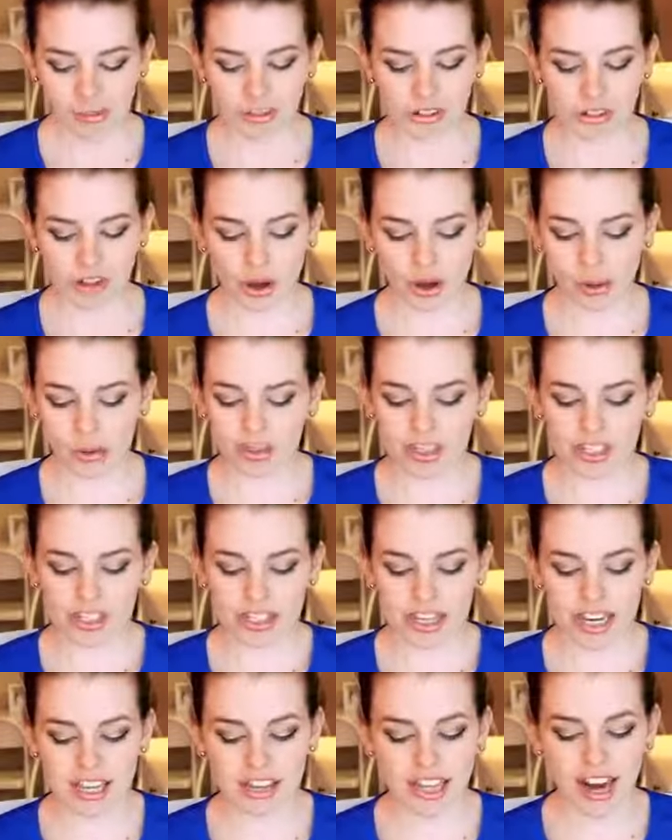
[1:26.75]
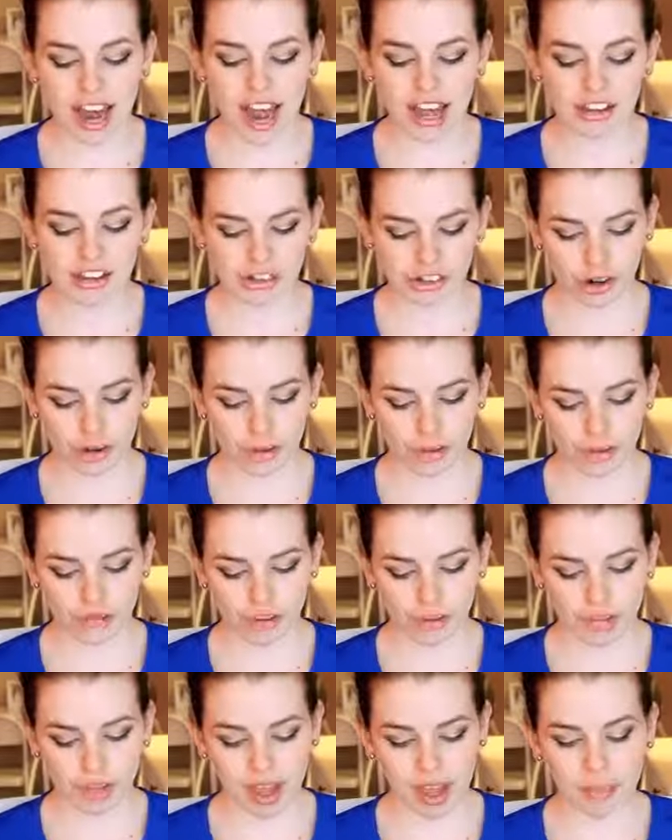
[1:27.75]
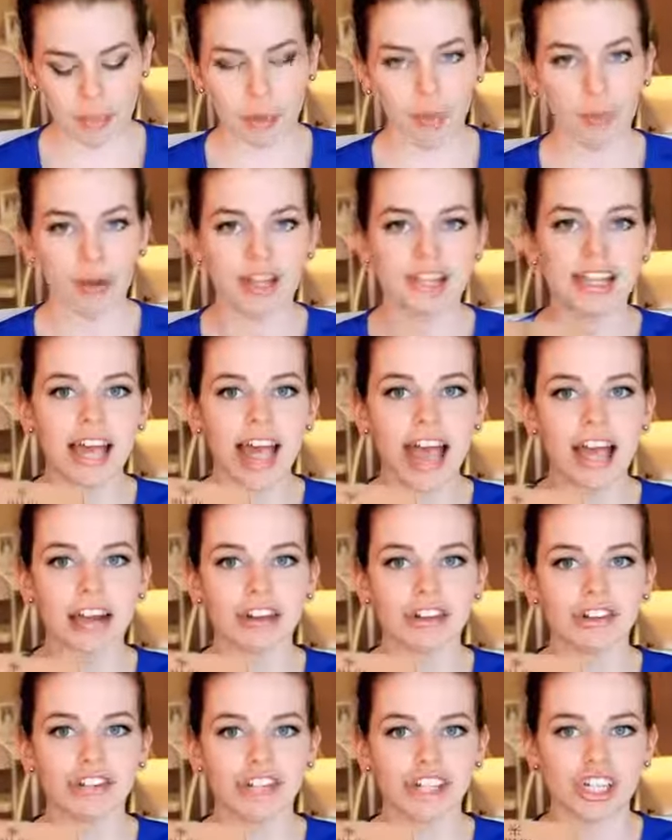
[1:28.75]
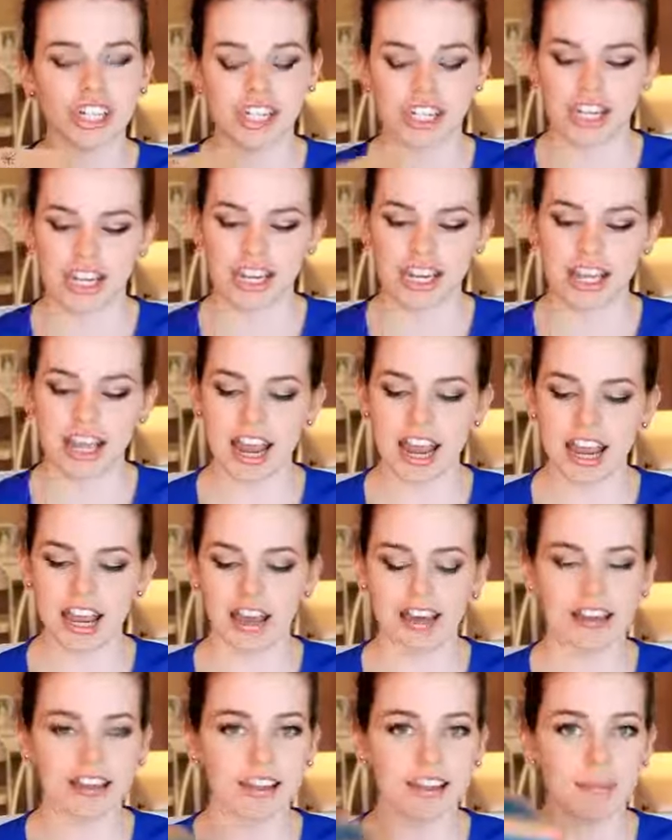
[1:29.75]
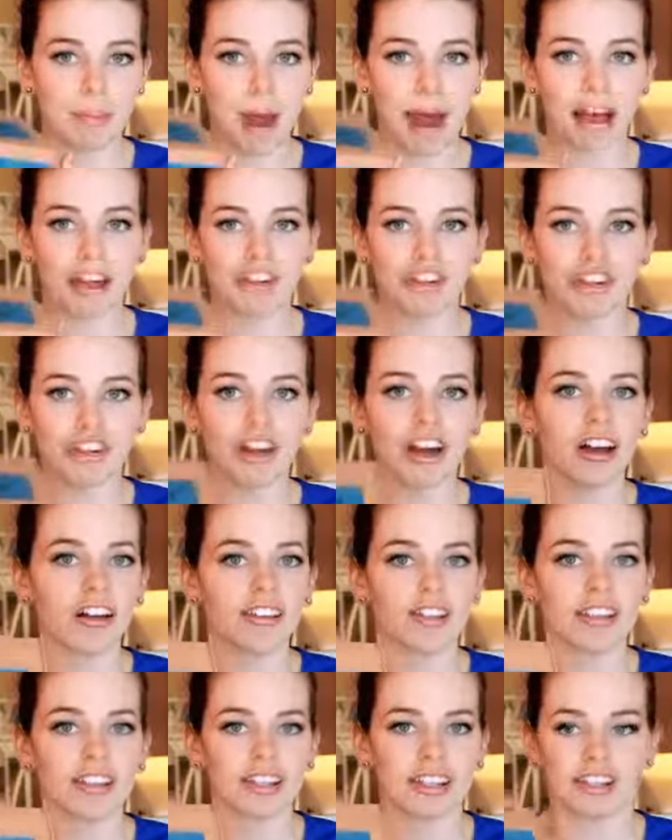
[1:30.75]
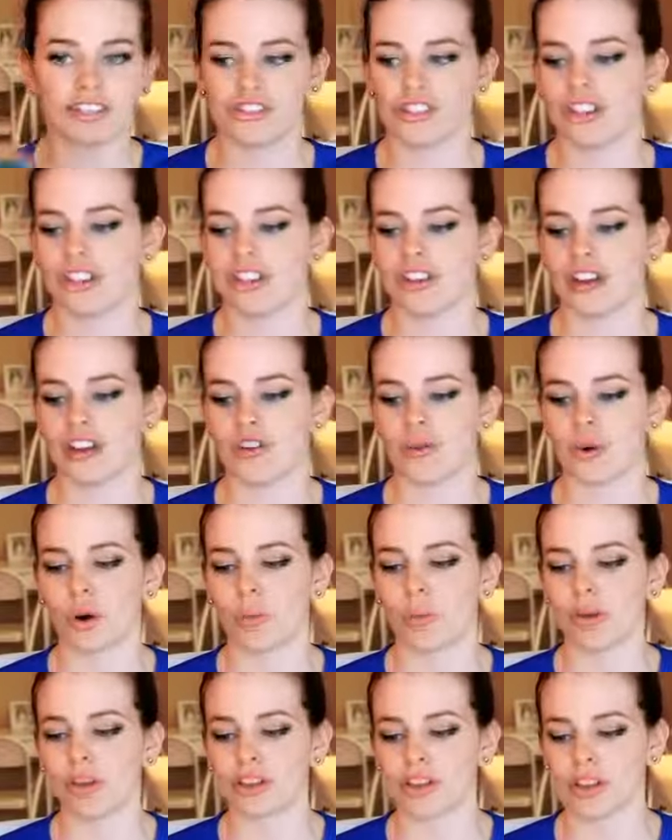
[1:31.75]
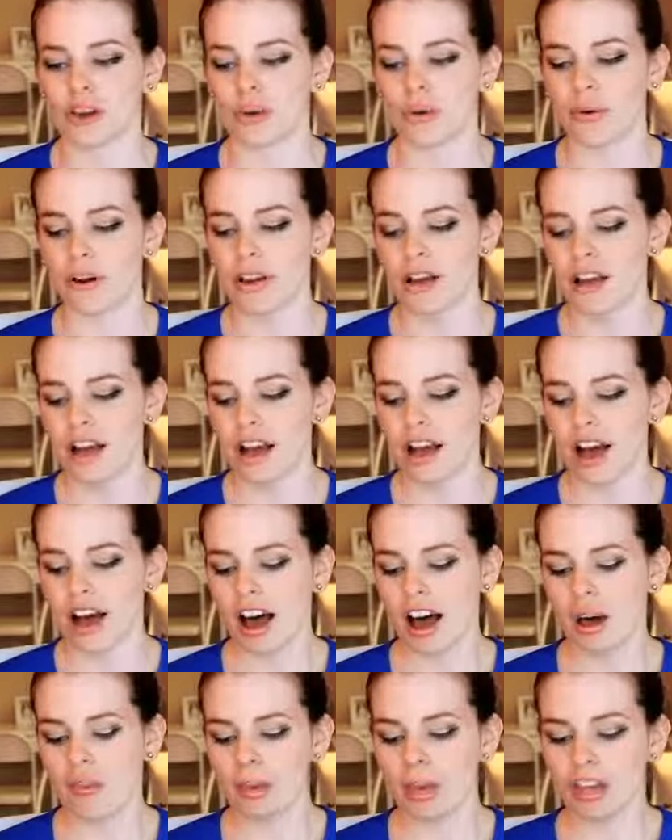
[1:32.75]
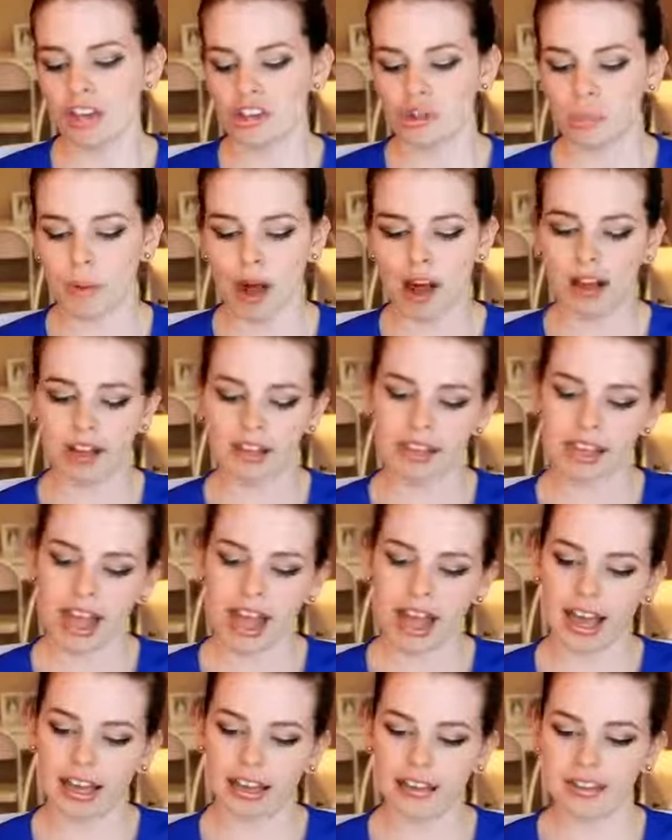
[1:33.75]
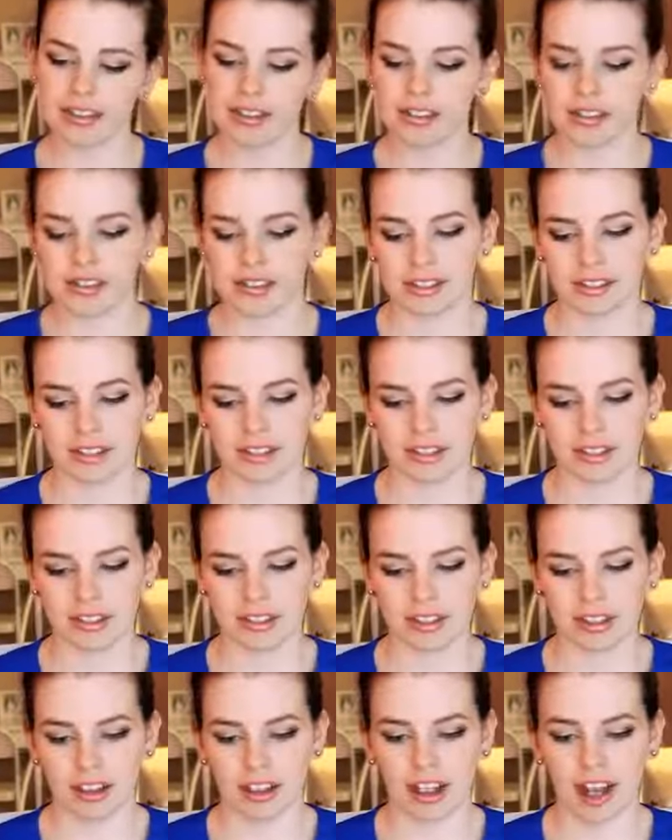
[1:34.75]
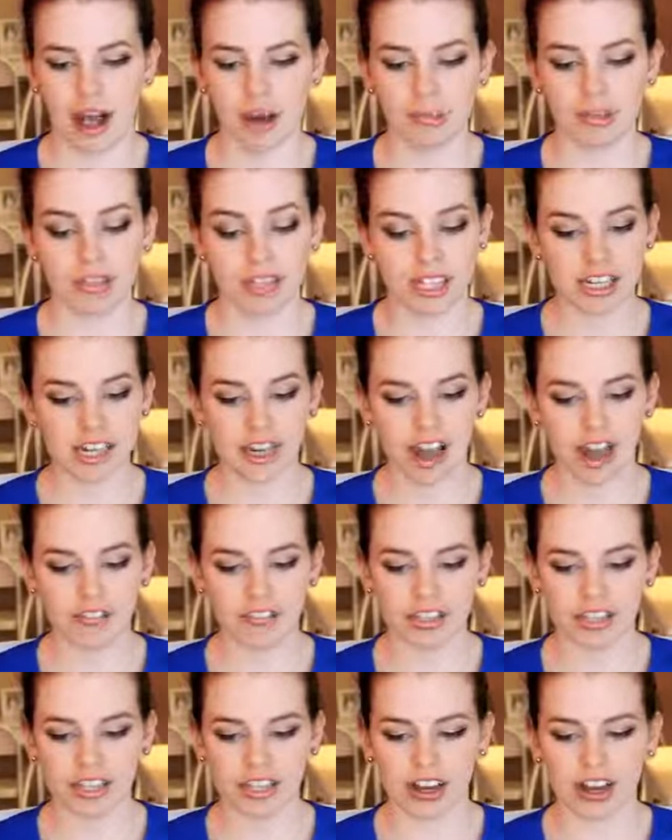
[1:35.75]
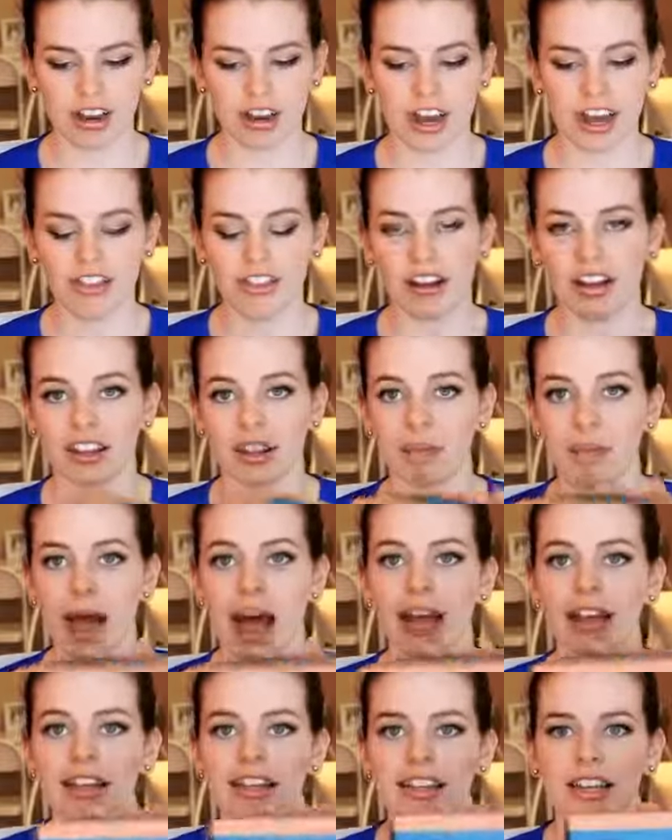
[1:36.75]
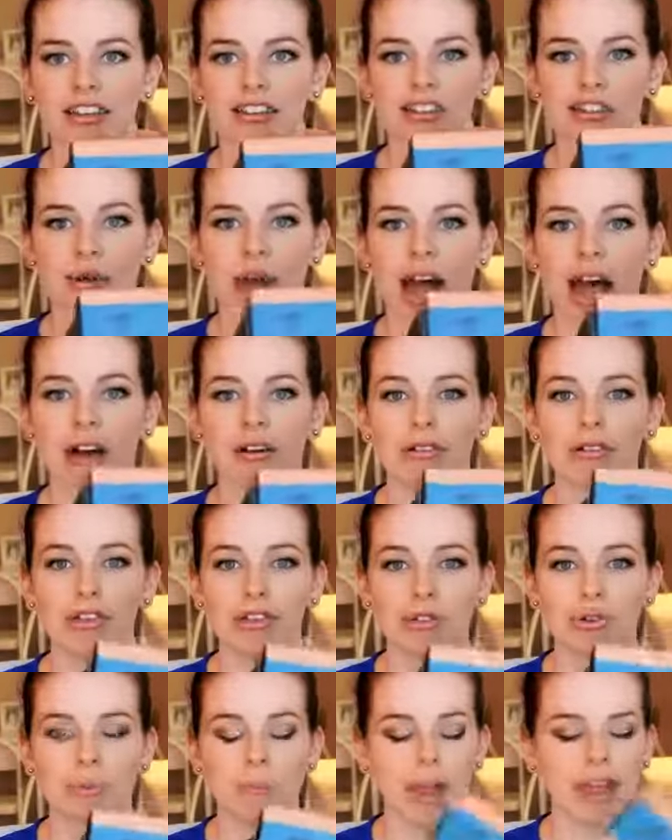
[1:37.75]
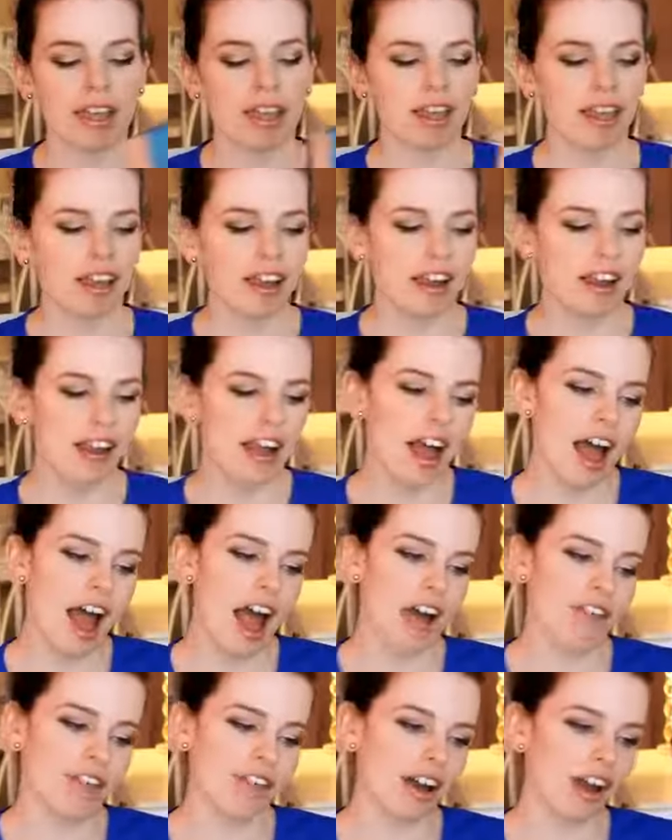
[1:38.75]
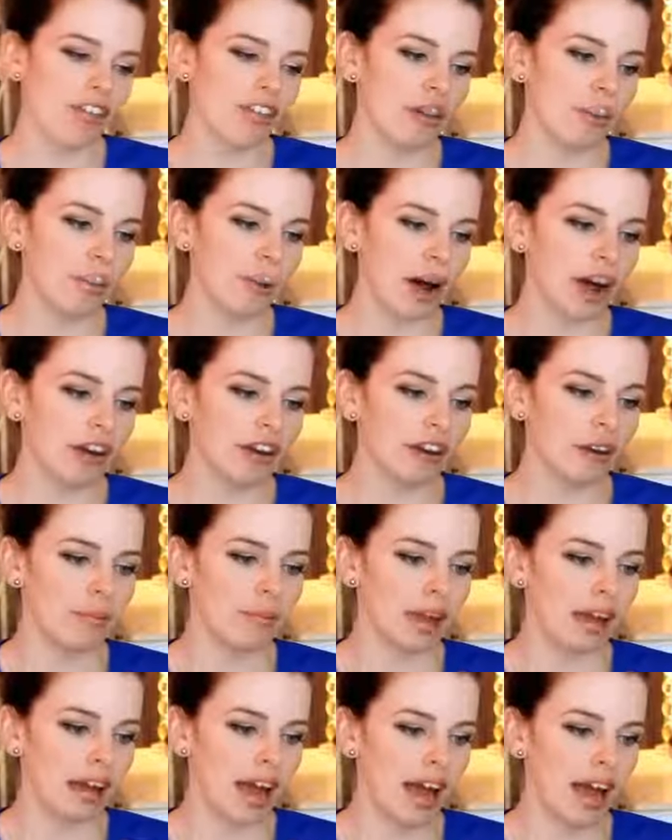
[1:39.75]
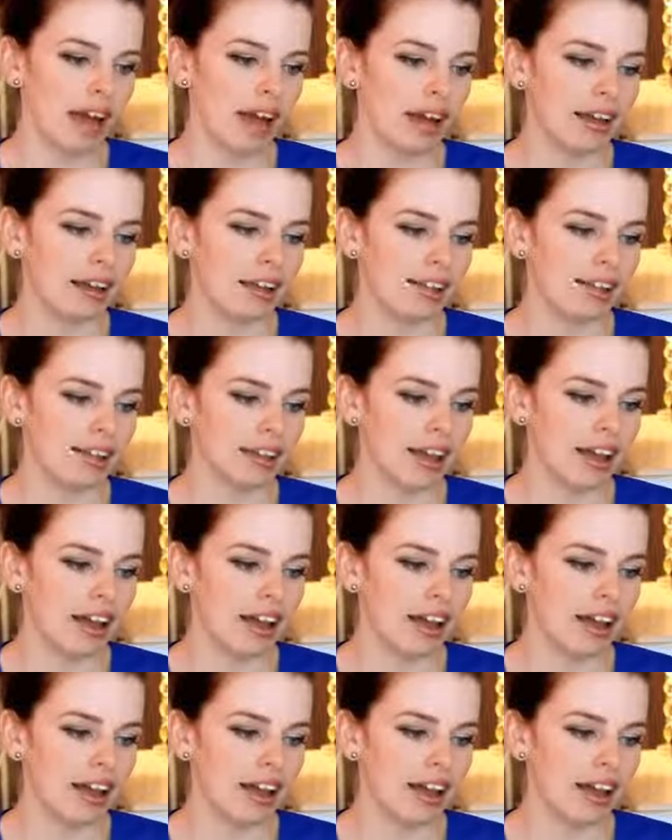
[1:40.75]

So the tea that I chose from them was energy tea, and the packaging on this is just adorable. So each box has the tea obviously on it, and then on the back it tells you how to make it, and then on the bottom it has